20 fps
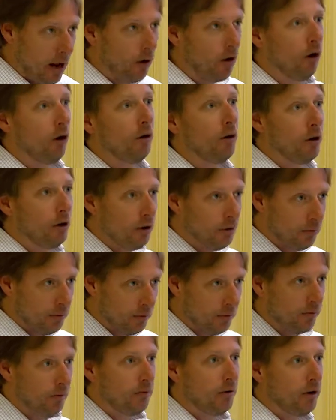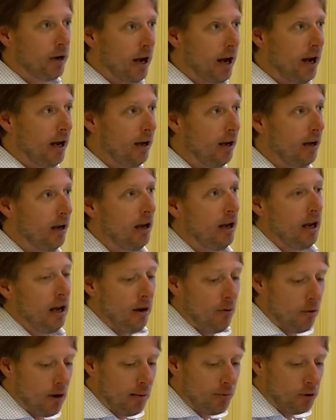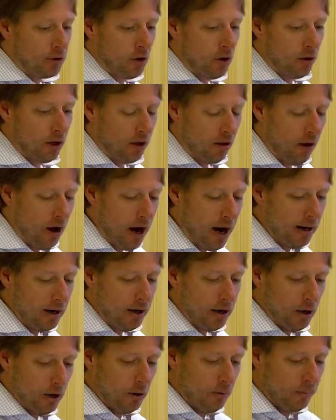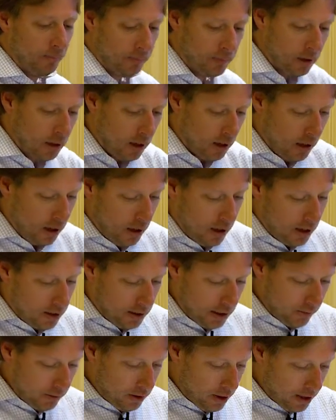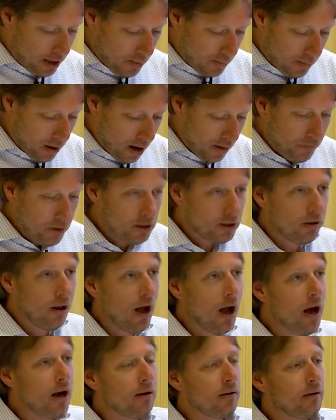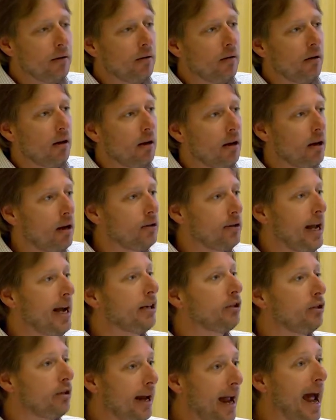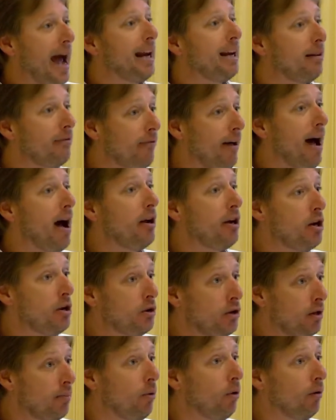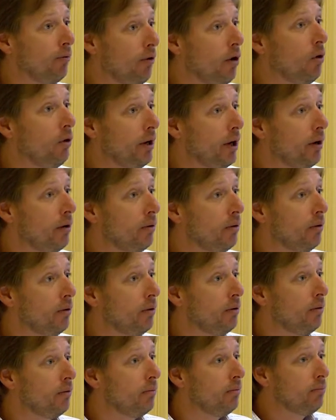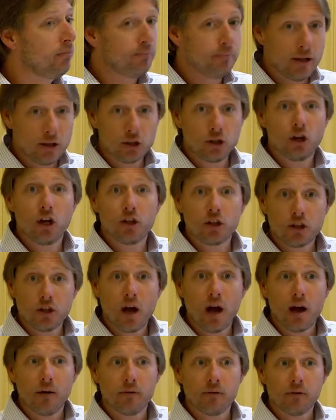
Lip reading: out earlier, okay? What I'm showing the client here is everything above this line is actually adding value to the portfolio. That's good stuff.